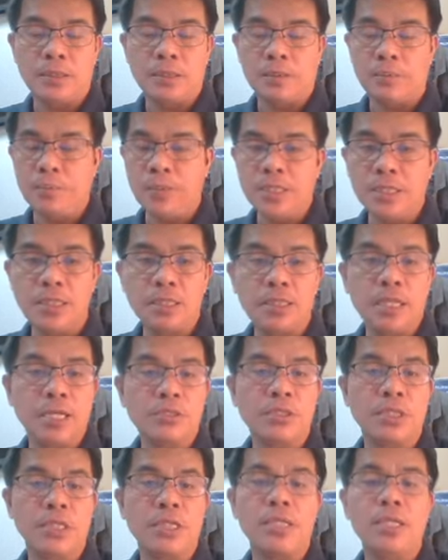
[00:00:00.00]
be
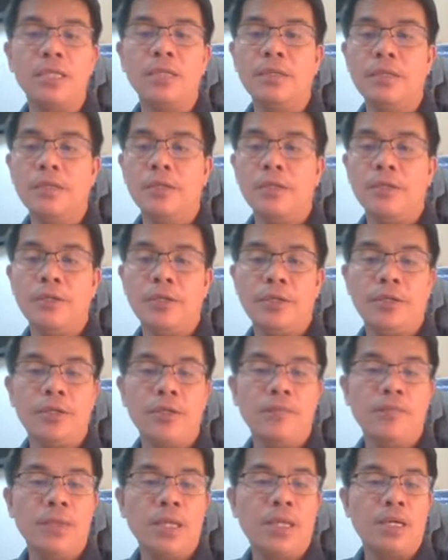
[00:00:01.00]
scheduling,
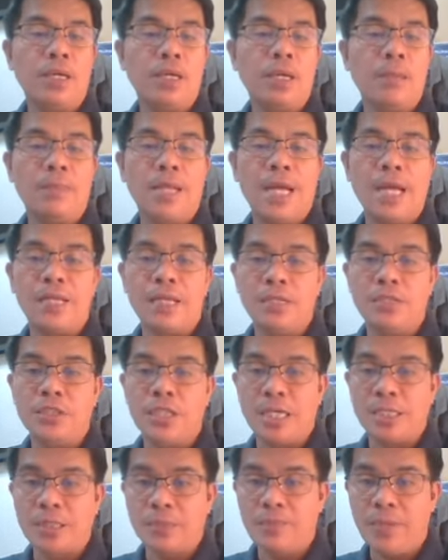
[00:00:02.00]
no, a plan
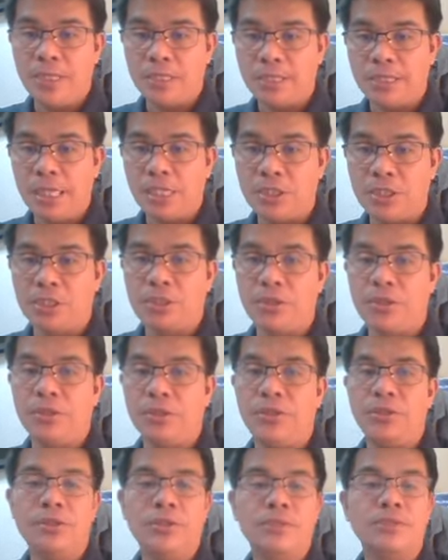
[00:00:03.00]
adjustment session.
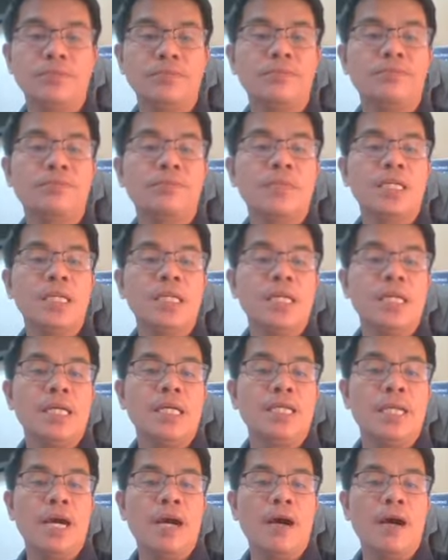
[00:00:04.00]

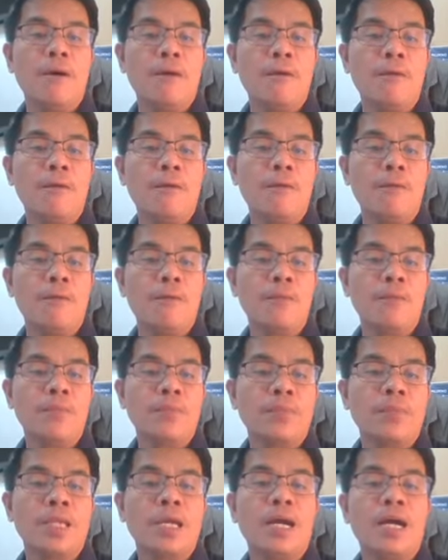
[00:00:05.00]
Now,
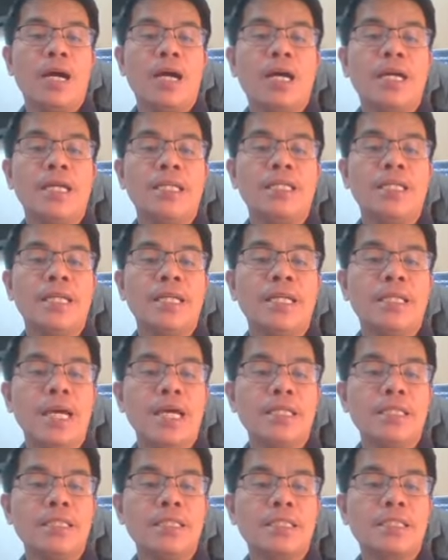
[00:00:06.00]
the
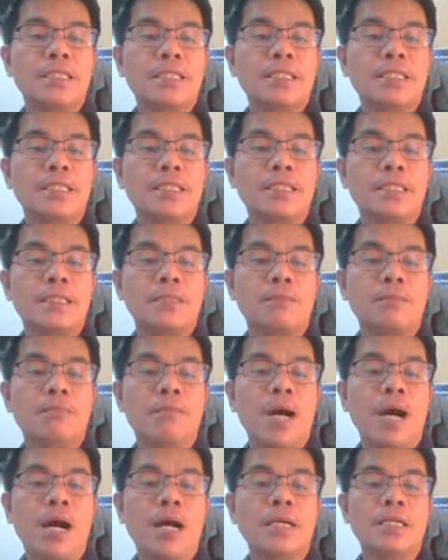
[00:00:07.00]
next
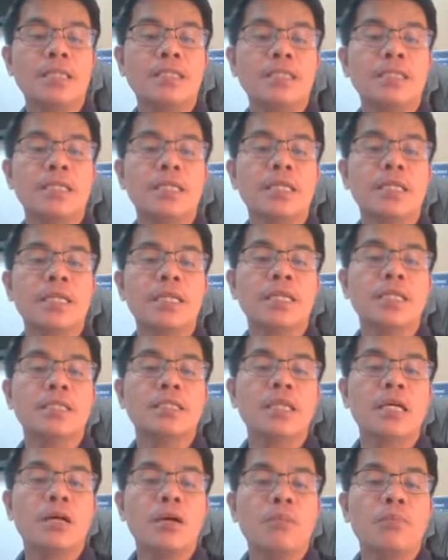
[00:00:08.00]
box
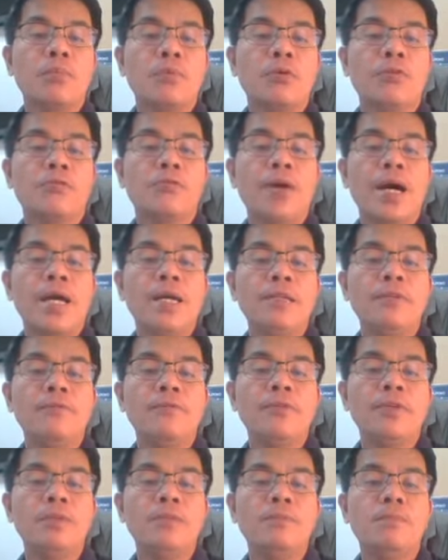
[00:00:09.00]
is provide
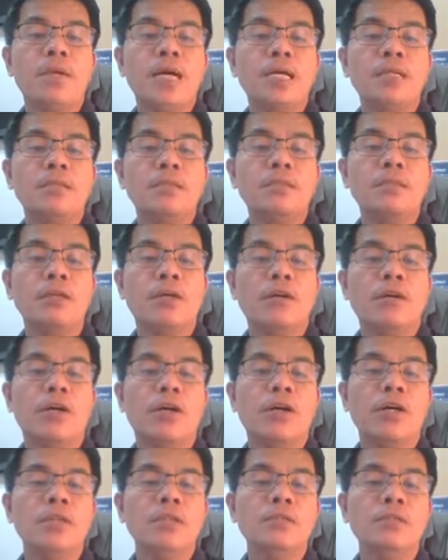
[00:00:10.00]
feedback
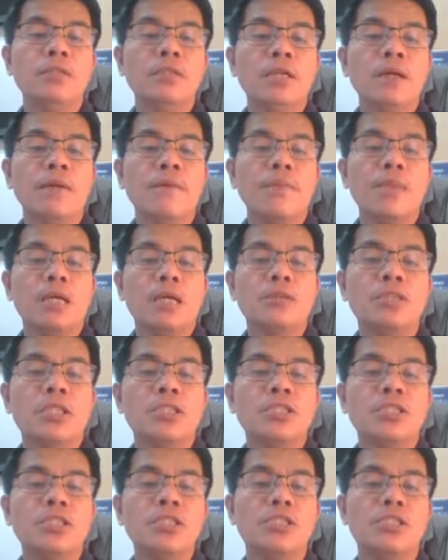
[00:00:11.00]
on
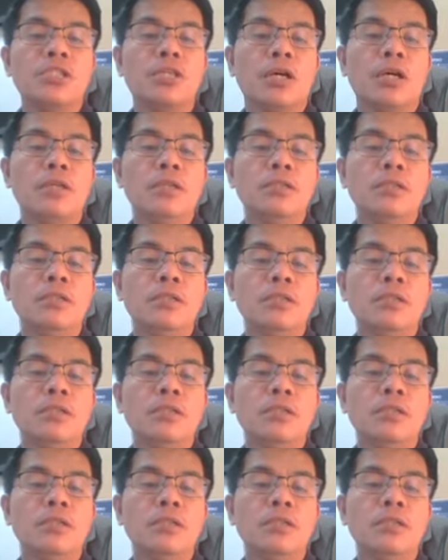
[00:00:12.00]
decision,